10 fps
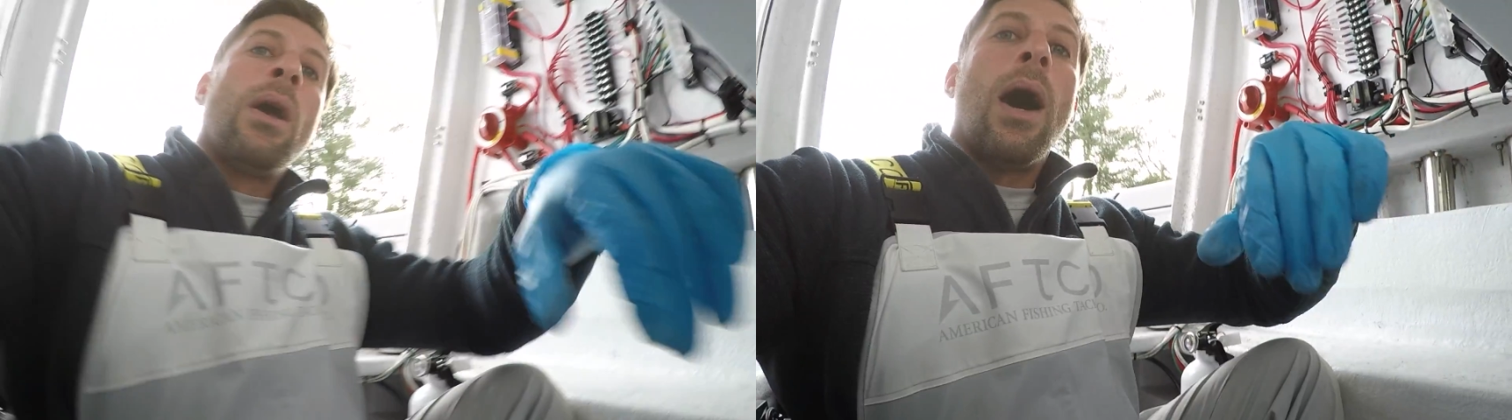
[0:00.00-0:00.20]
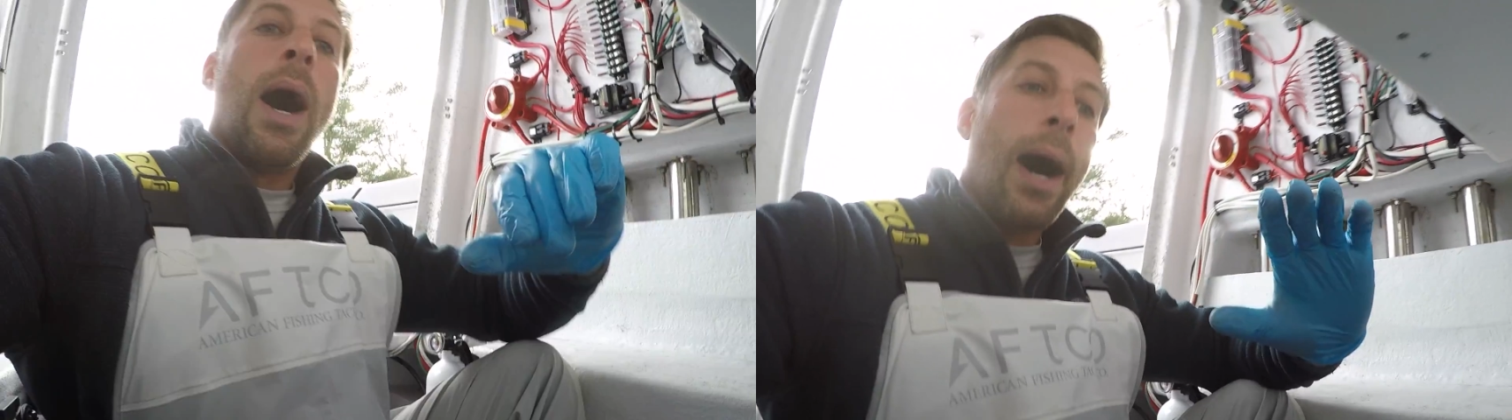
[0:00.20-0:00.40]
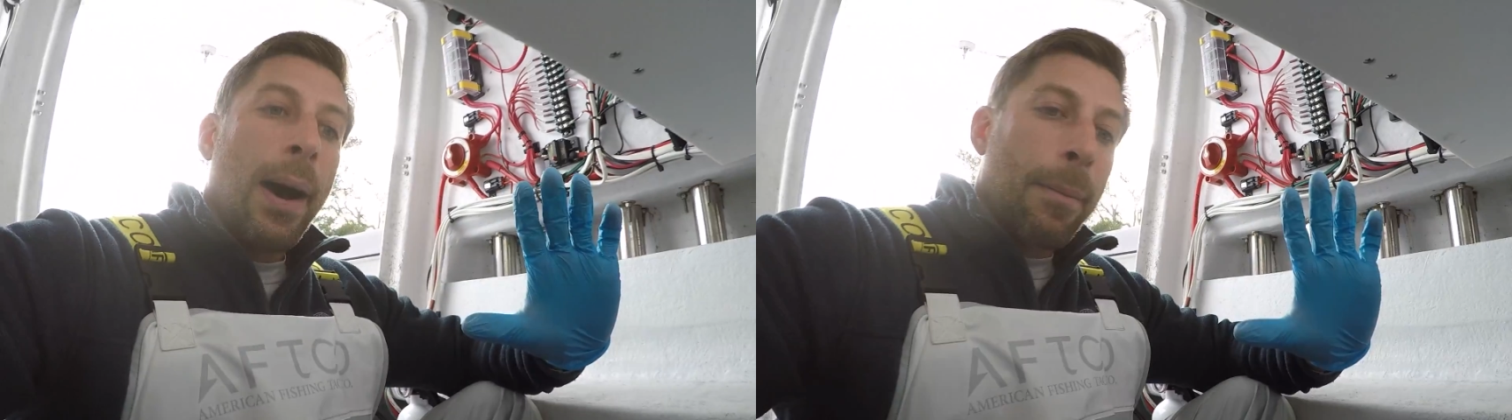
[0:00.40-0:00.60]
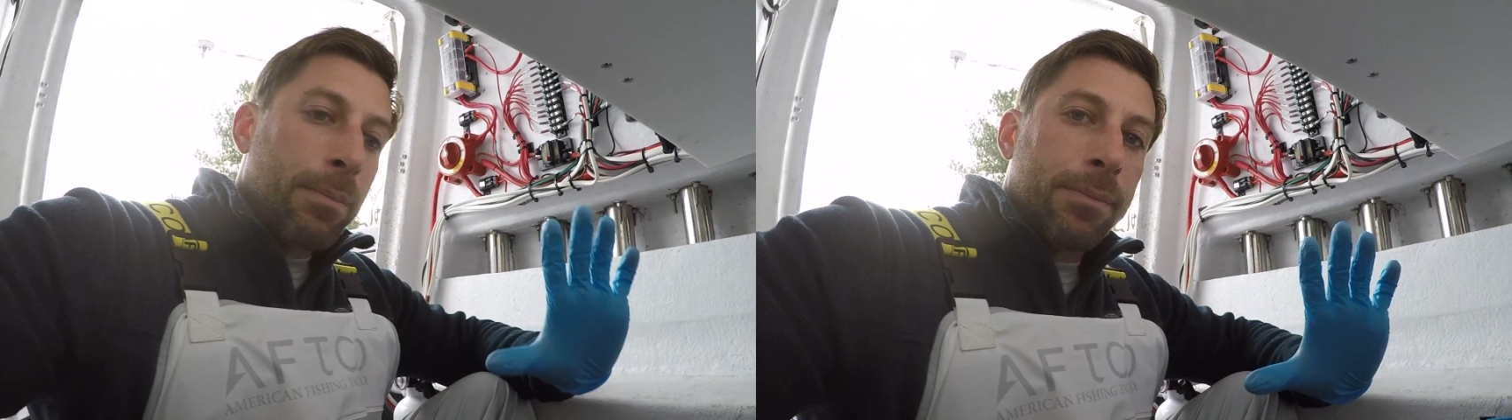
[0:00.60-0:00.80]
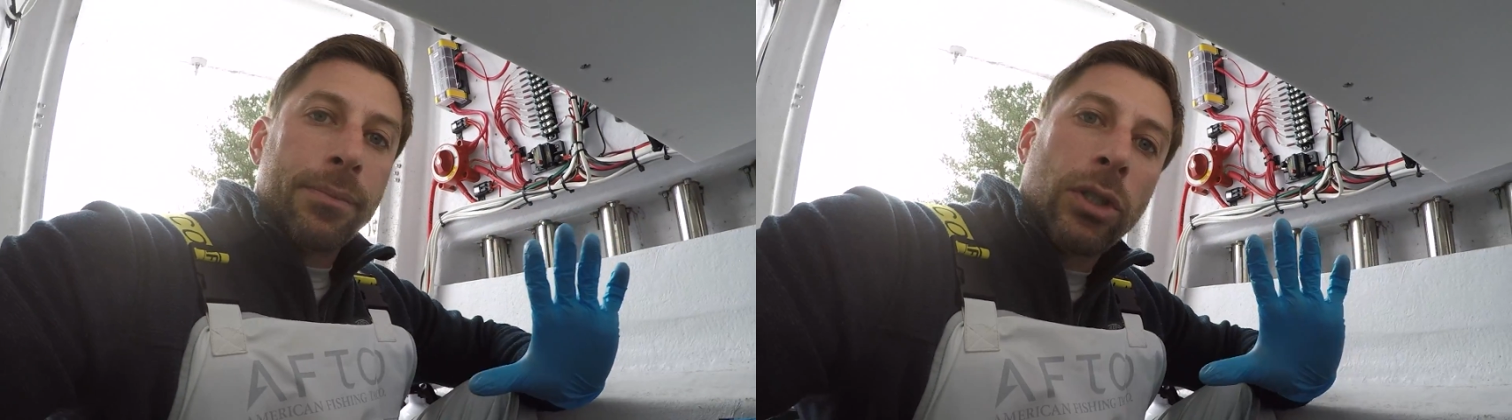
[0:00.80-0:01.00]
Um,
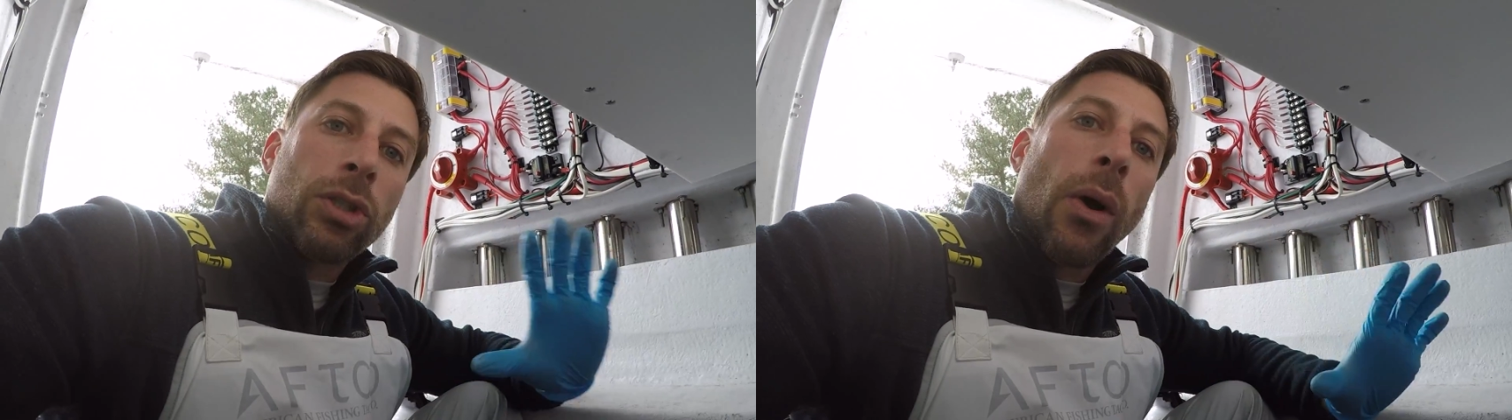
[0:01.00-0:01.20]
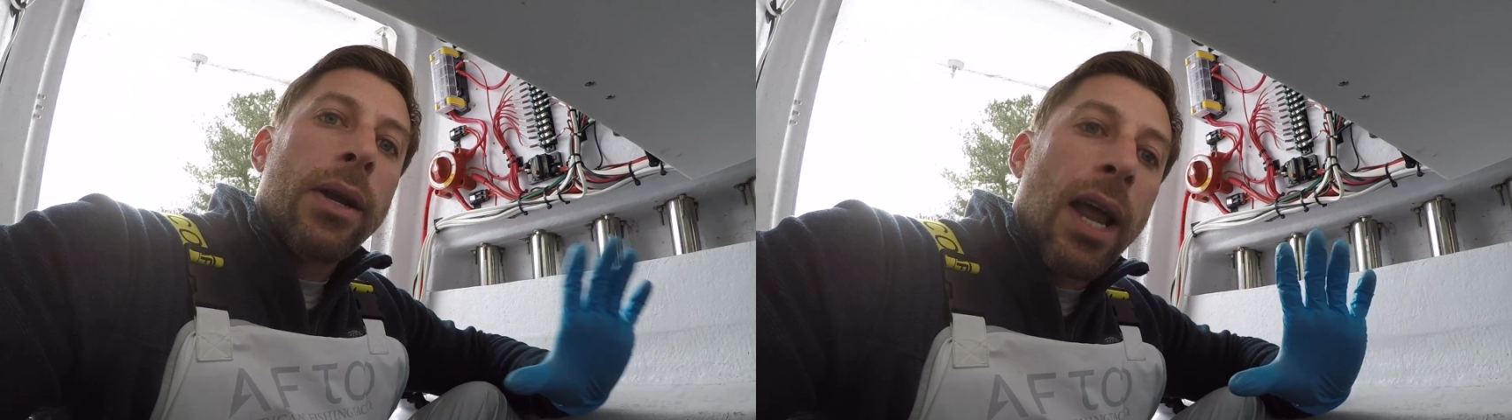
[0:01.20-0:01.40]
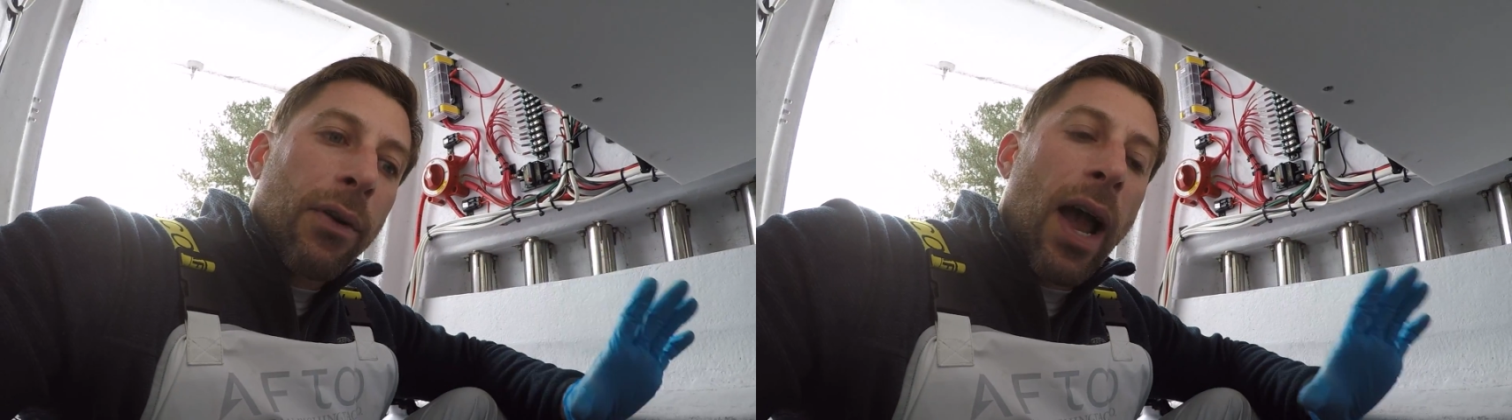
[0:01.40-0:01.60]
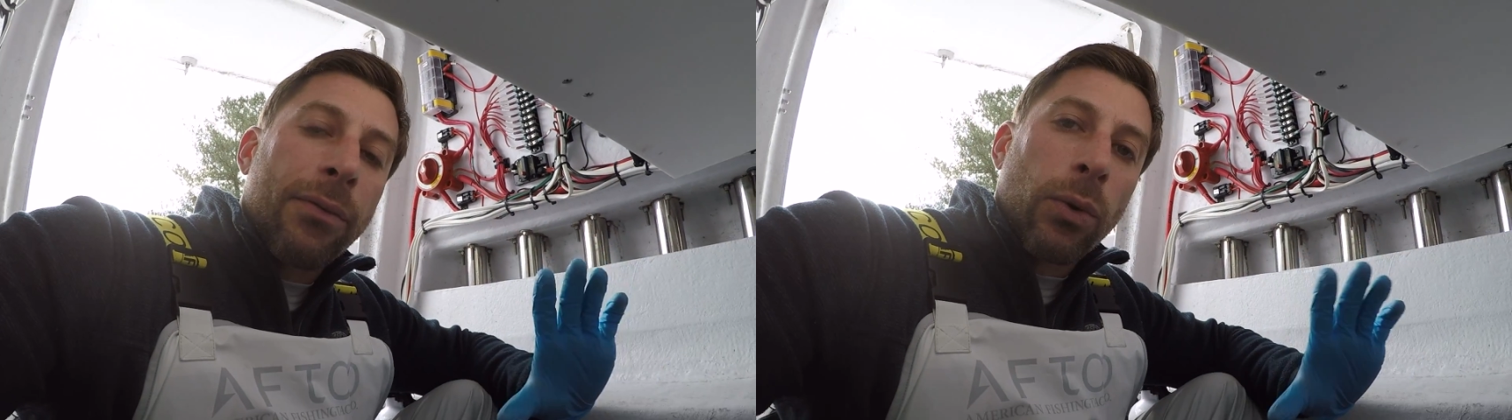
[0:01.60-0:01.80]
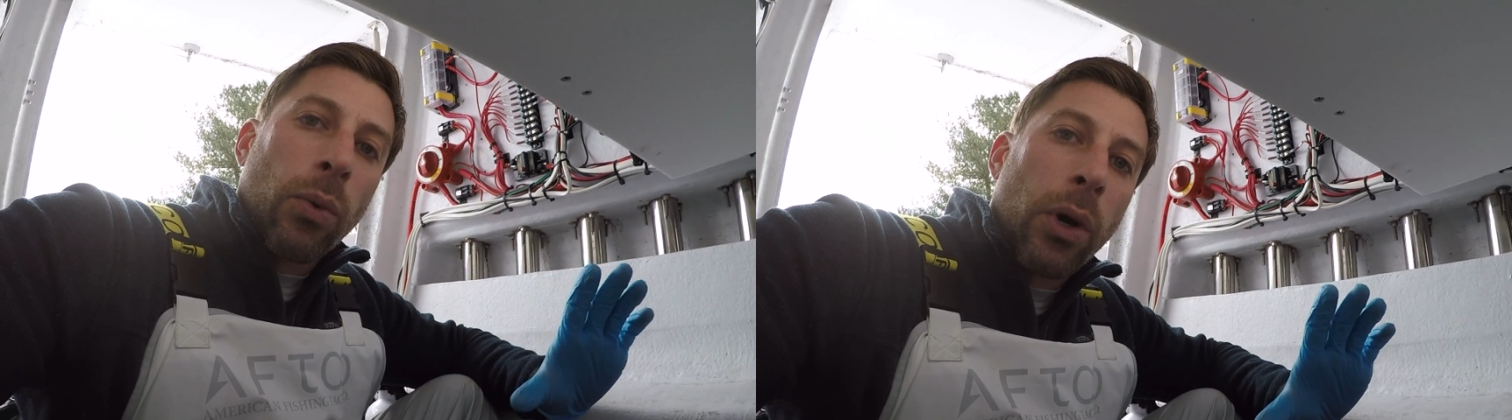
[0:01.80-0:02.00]
so I never have
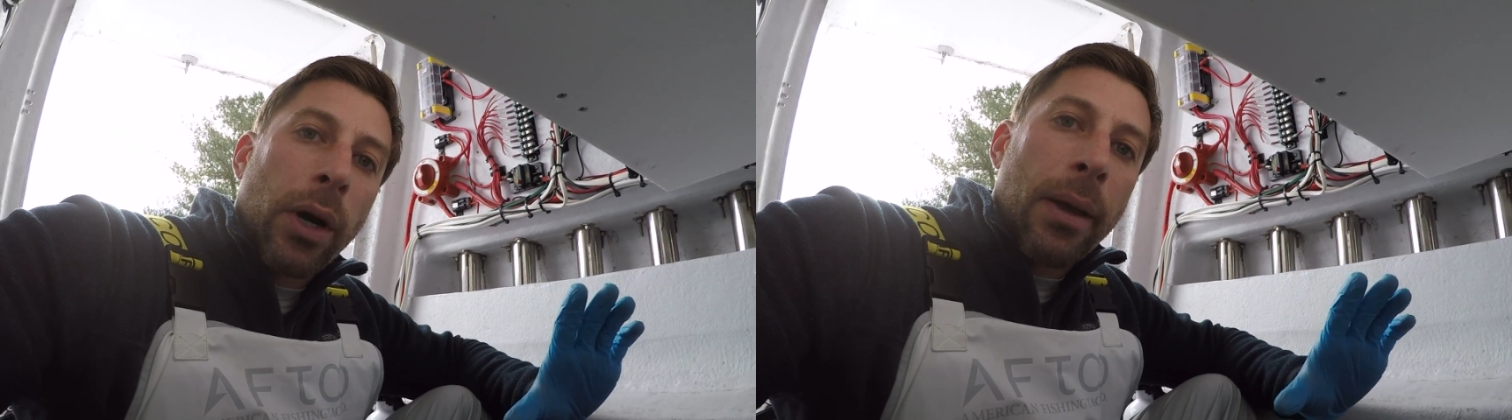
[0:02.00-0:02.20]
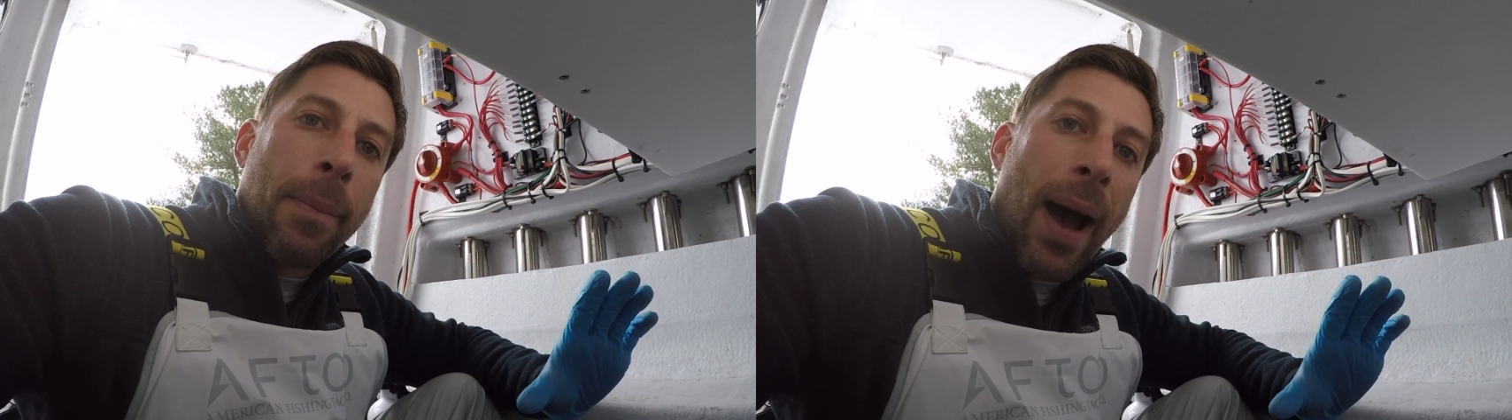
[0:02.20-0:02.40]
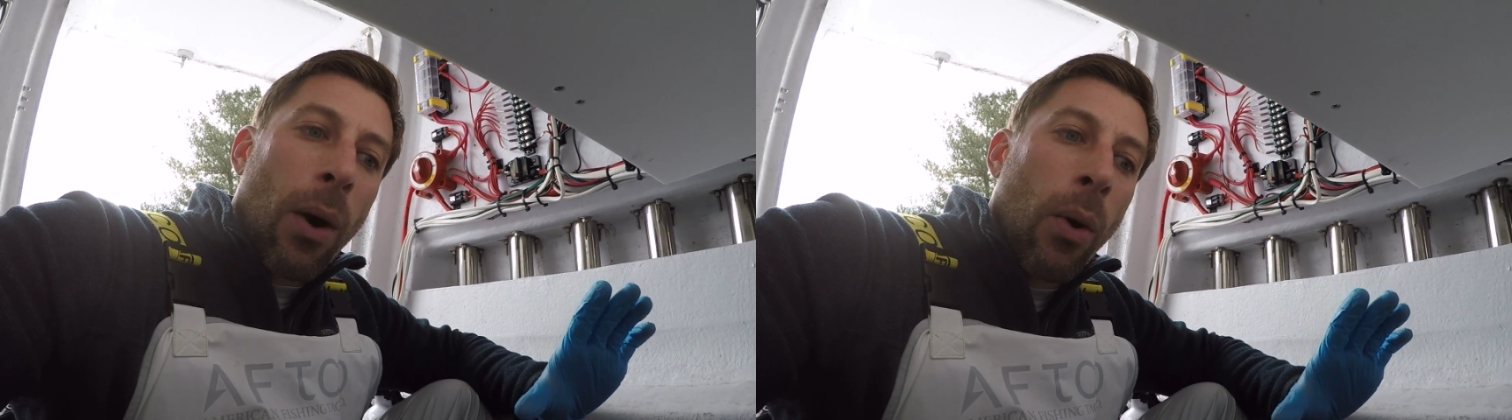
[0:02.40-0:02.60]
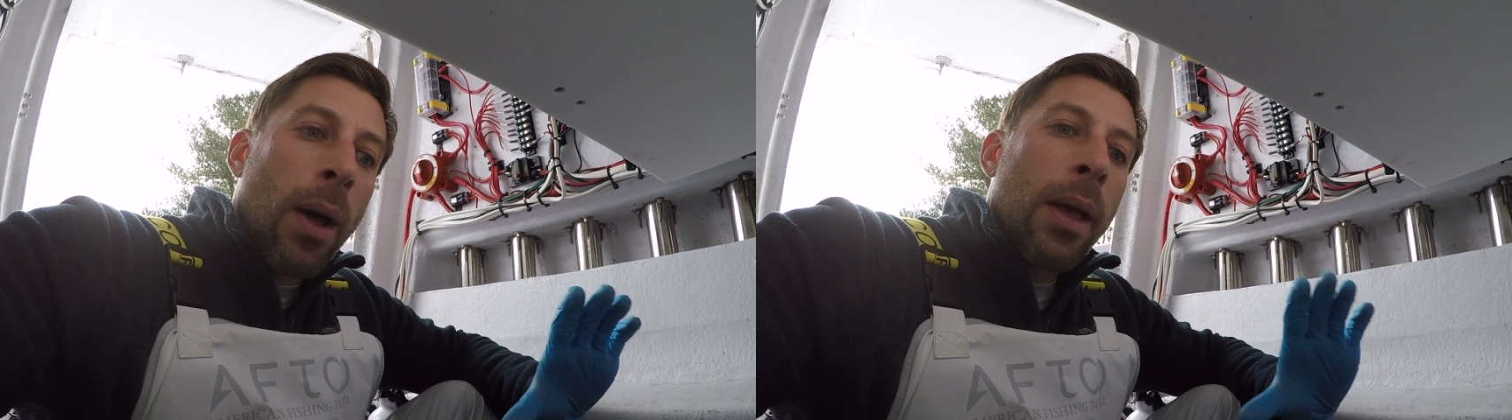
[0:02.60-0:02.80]
to worry about